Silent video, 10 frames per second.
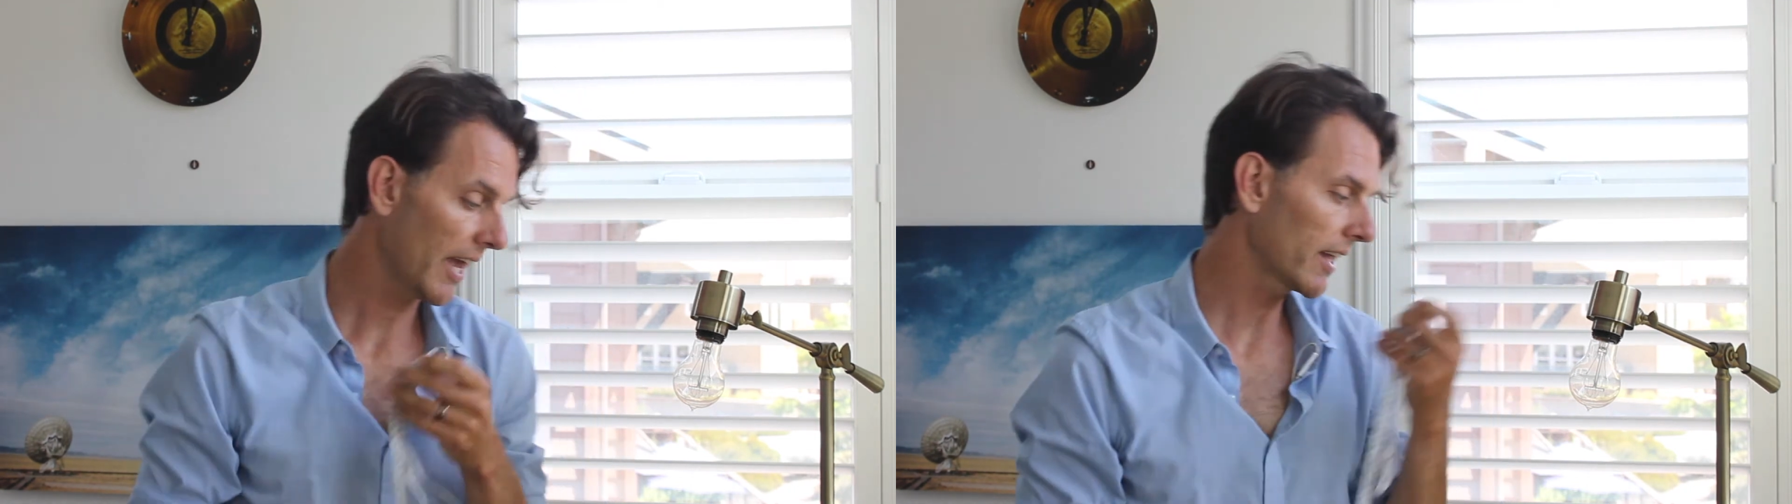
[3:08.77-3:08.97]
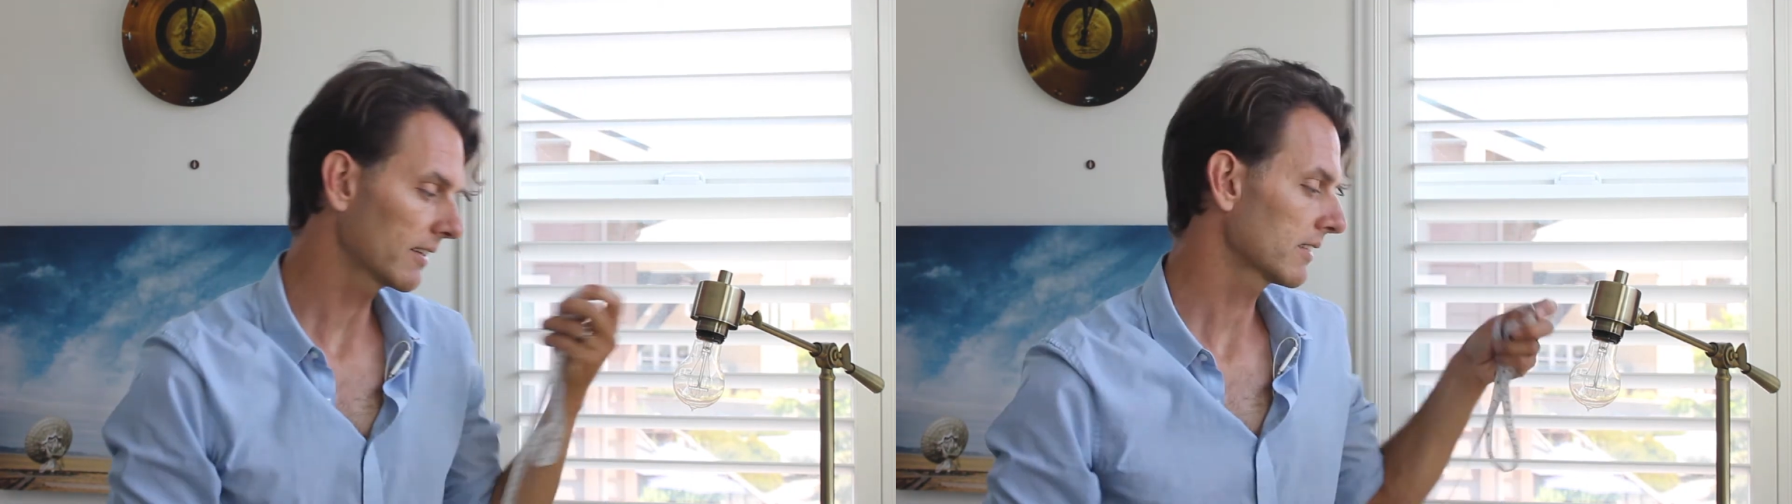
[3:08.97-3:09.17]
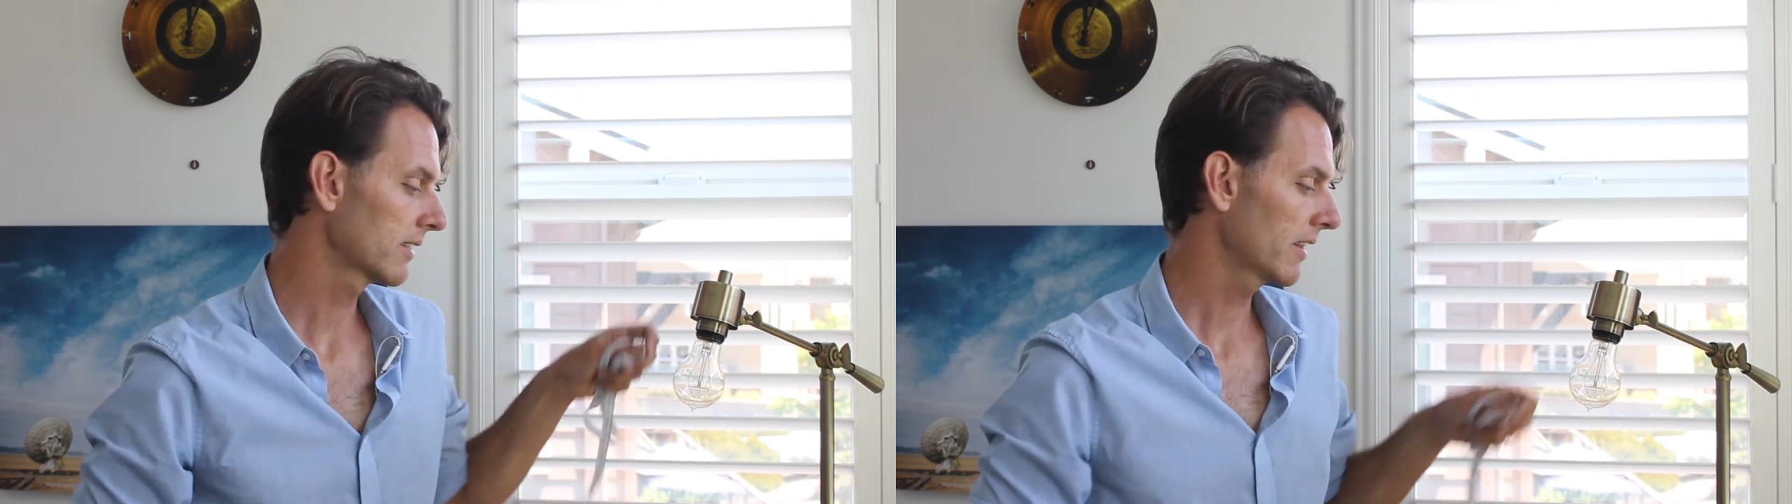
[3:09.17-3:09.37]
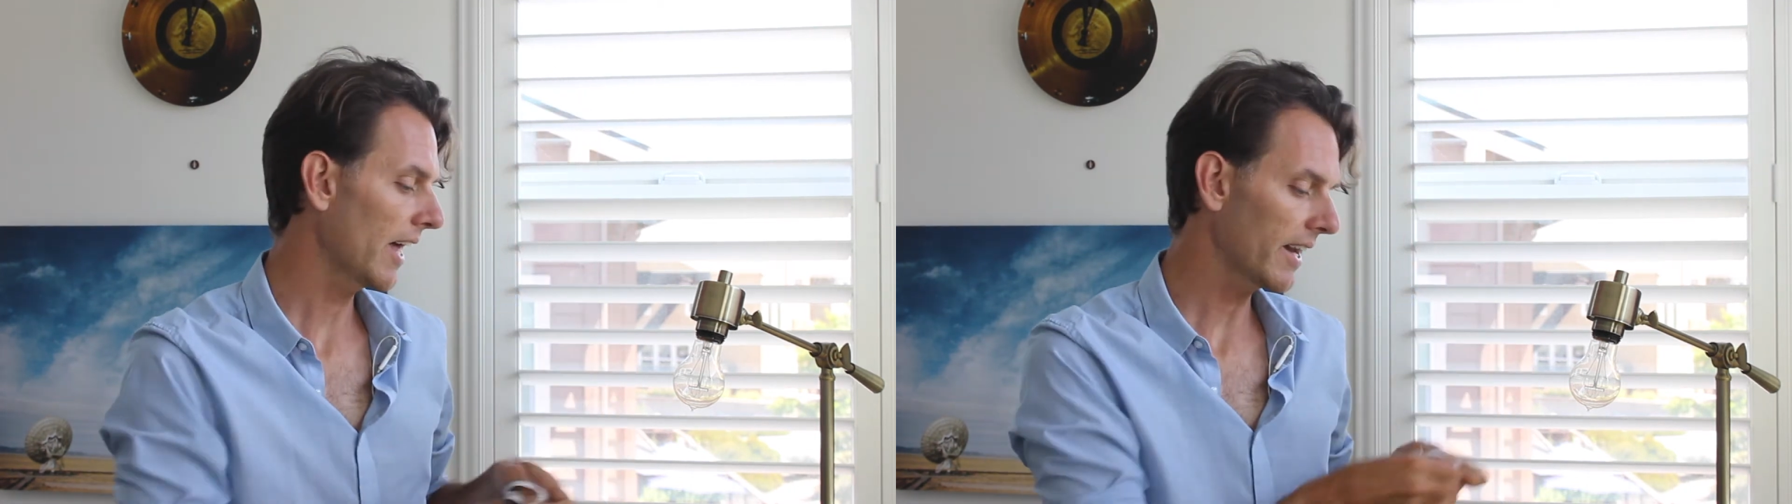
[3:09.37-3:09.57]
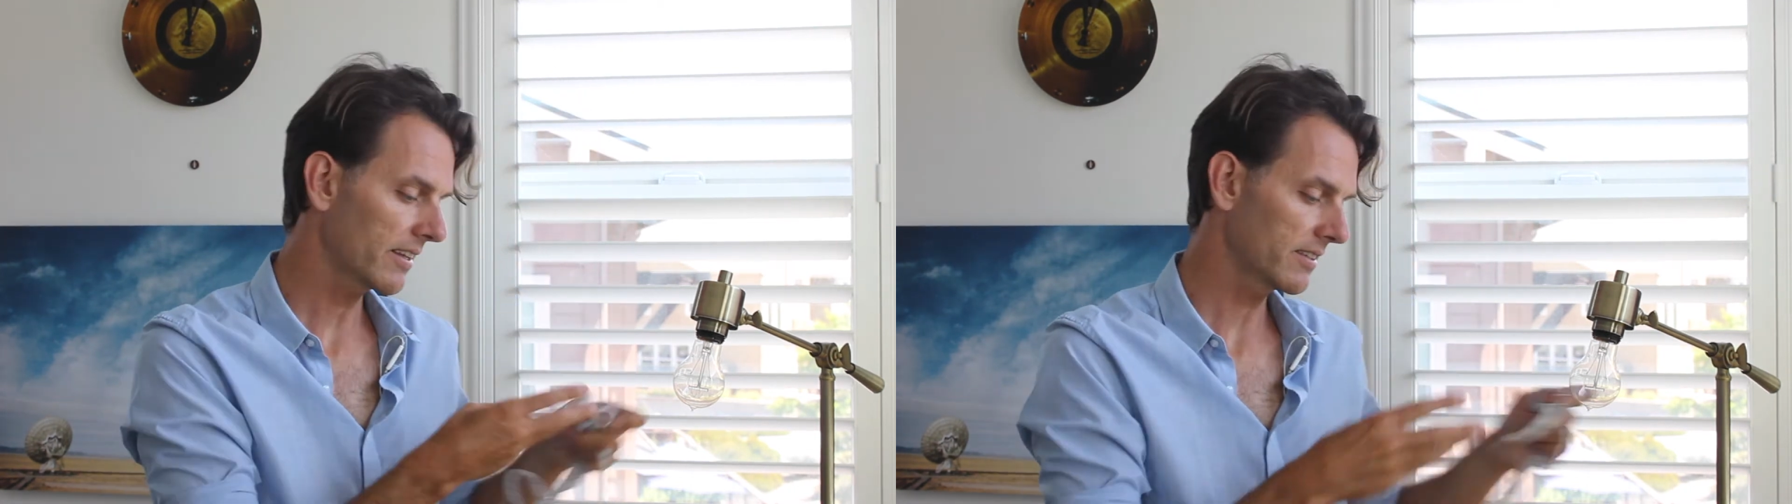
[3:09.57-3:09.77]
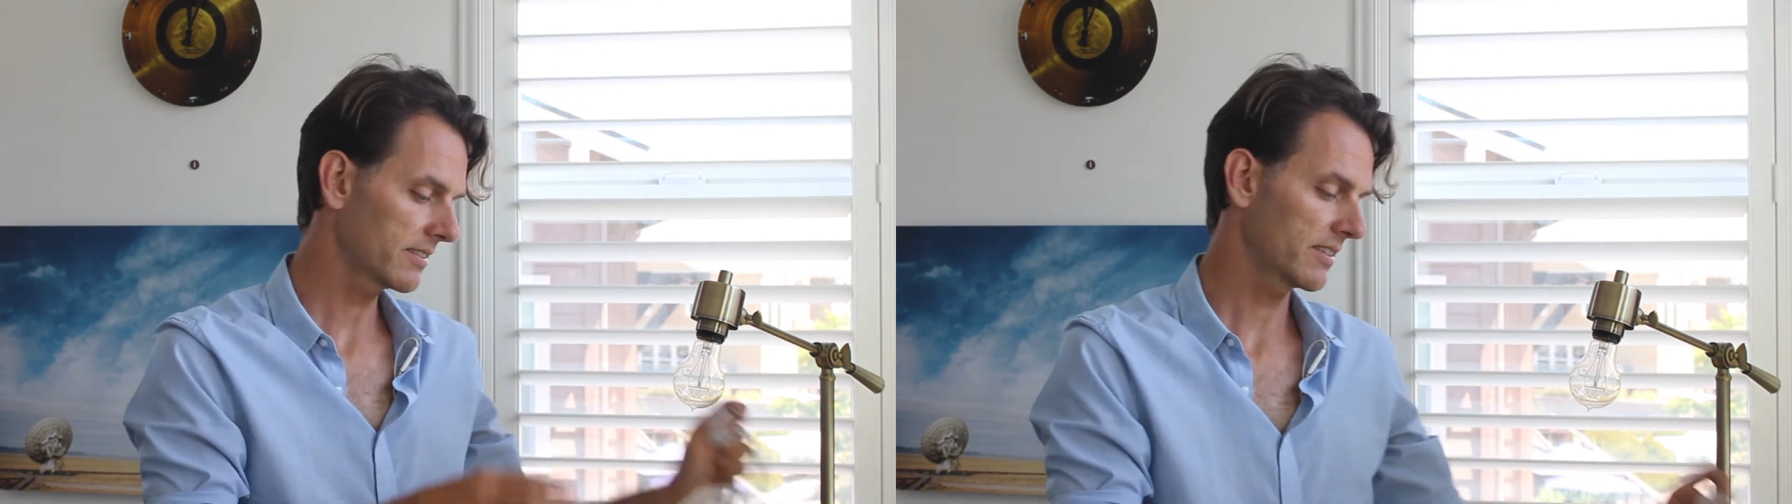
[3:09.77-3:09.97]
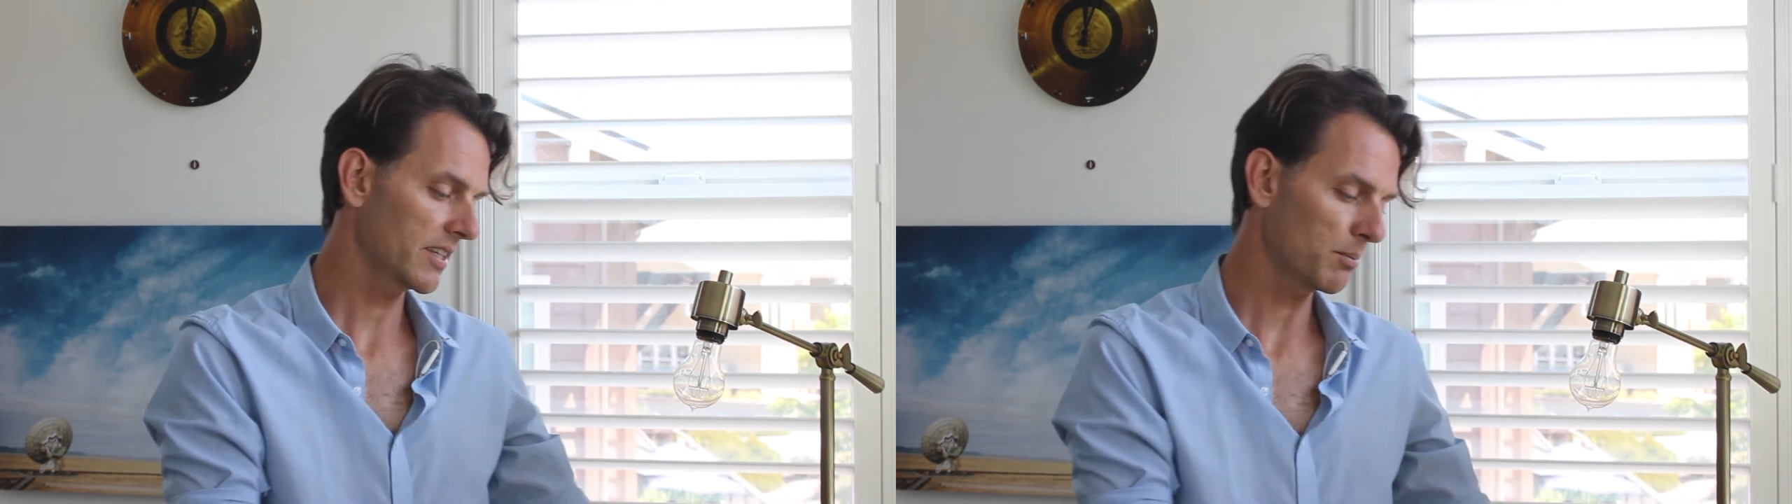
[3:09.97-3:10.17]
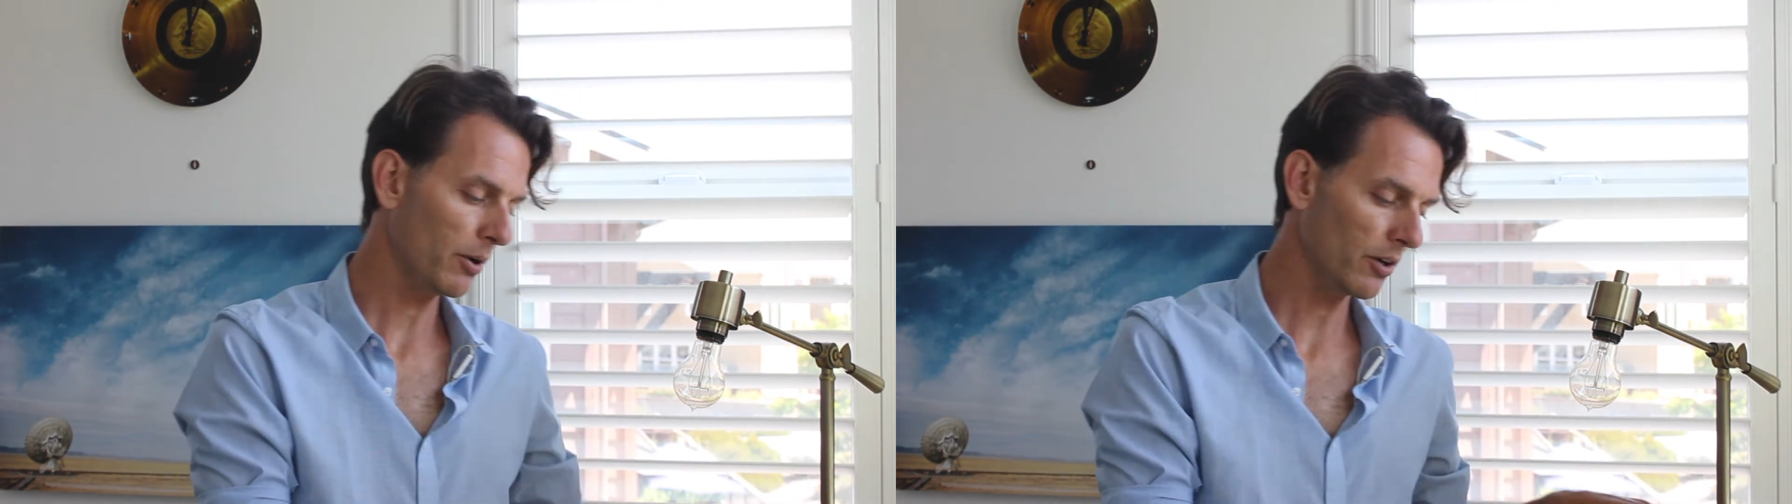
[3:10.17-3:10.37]
And that is
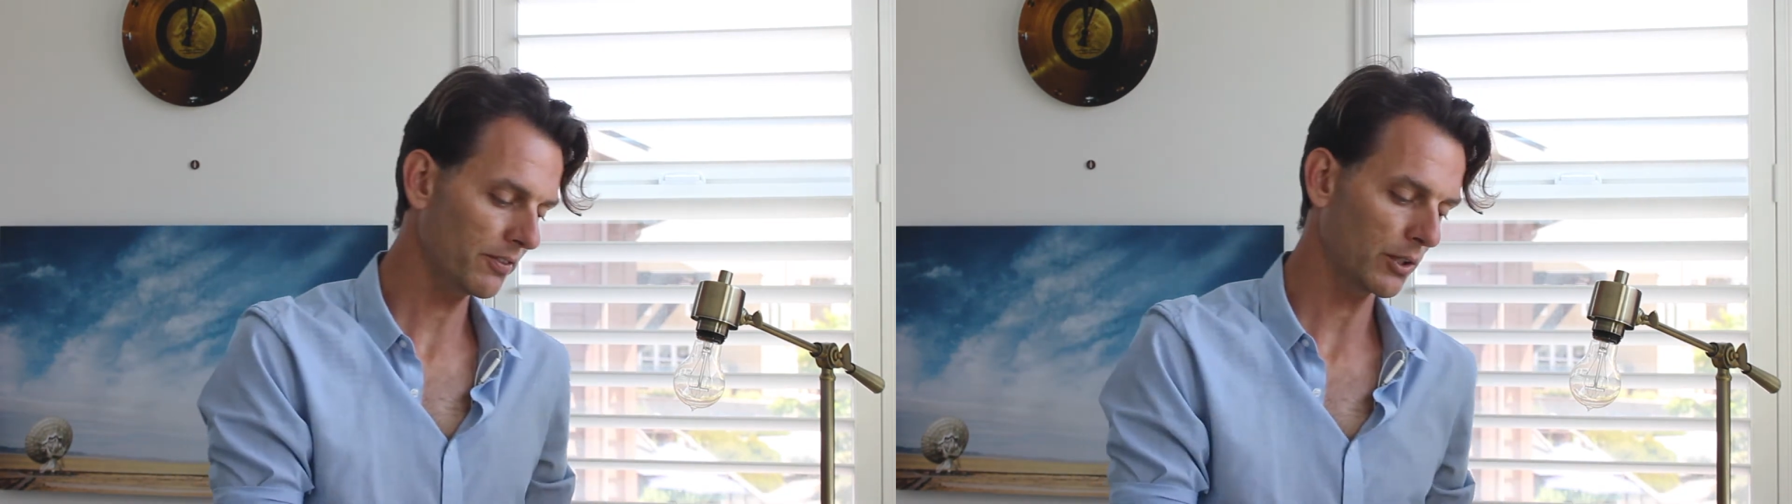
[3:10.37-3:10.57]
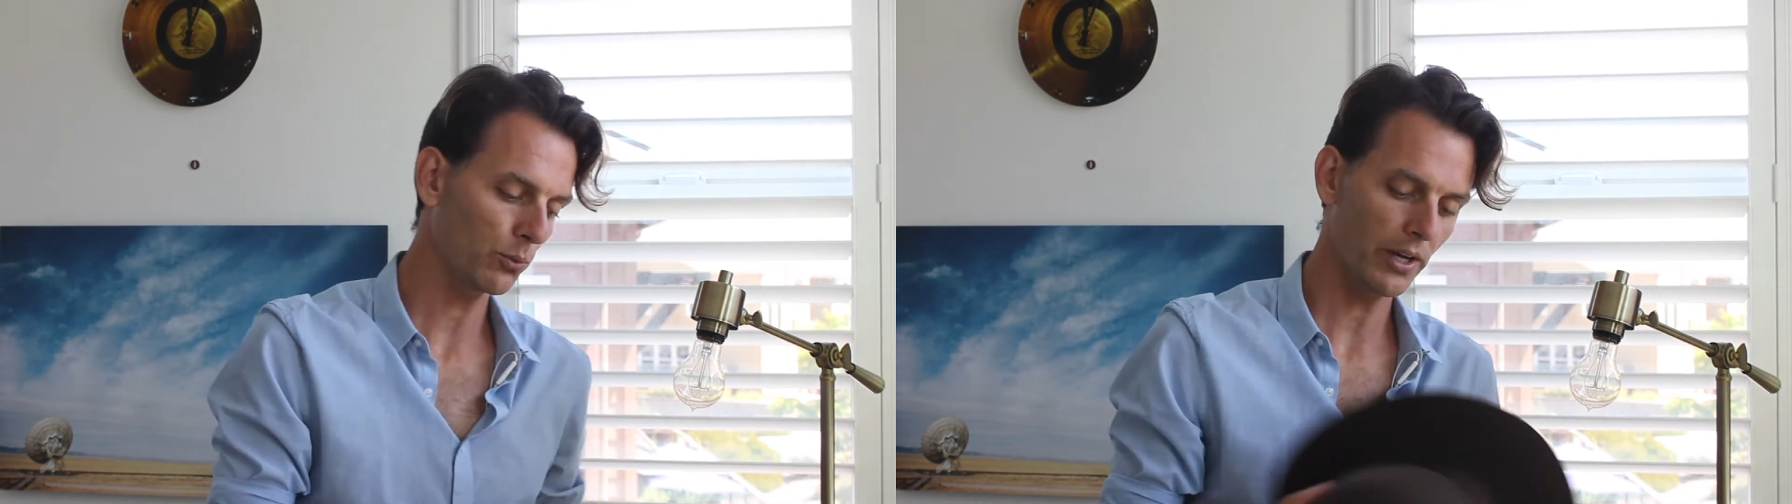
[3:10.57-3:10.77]
the perfect